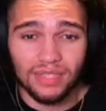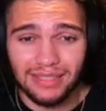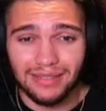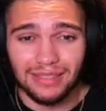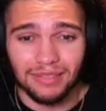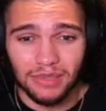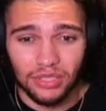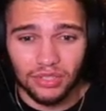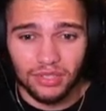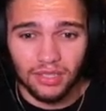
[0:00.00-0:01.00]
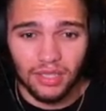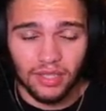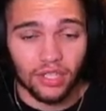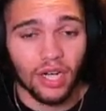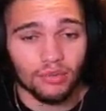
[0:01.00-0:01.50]
it does a smidge.
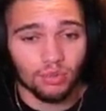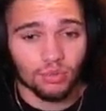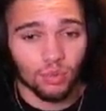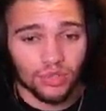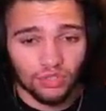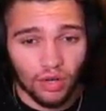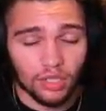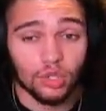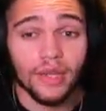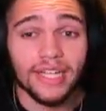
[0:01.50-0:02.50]
They're gonna have to withdraw. Do they